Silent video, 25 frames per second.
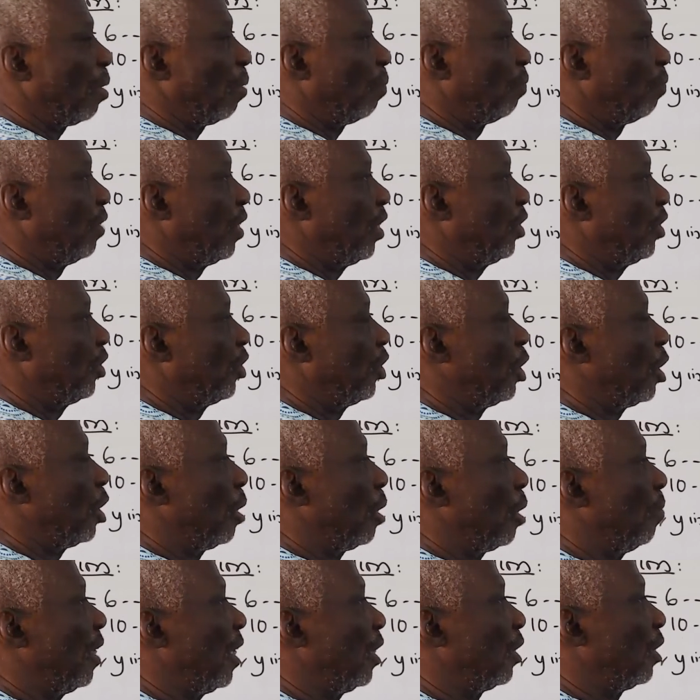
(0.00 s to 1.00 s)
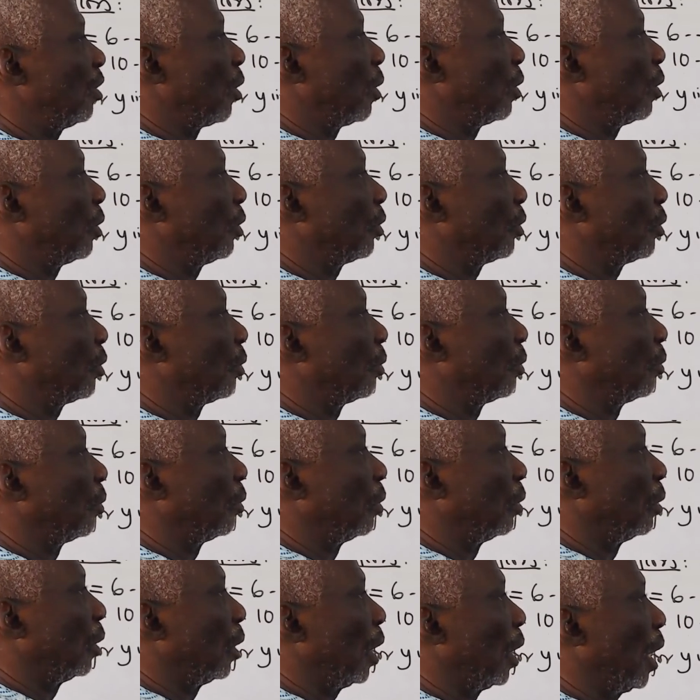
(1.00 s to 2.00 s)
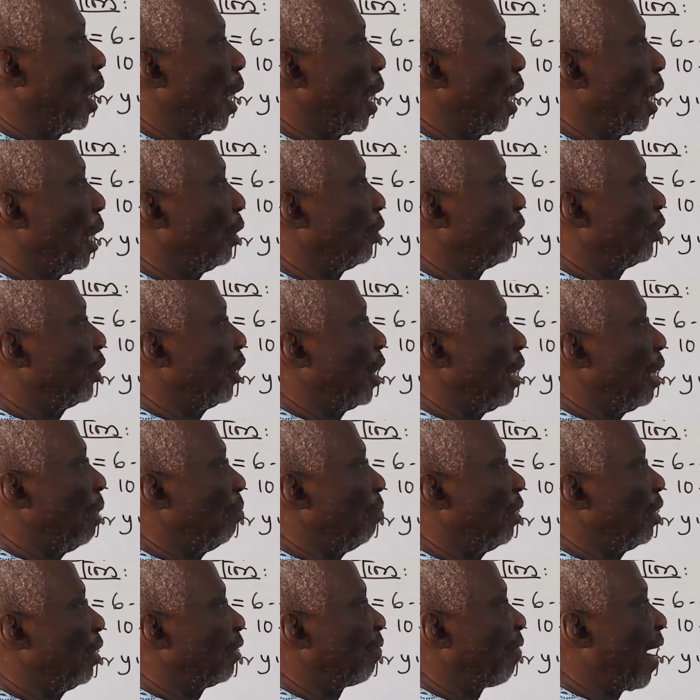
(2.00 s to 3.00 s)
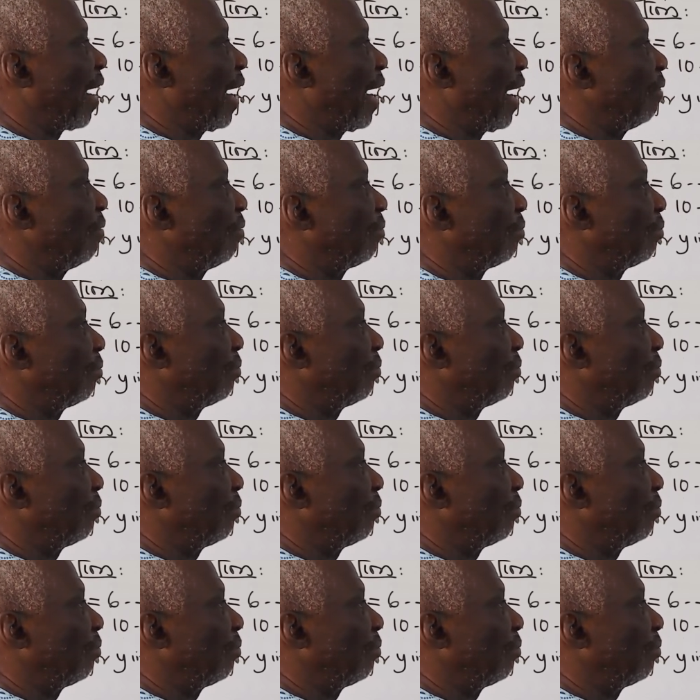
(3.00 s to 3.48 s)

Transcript: of these denominators. LCM is 5.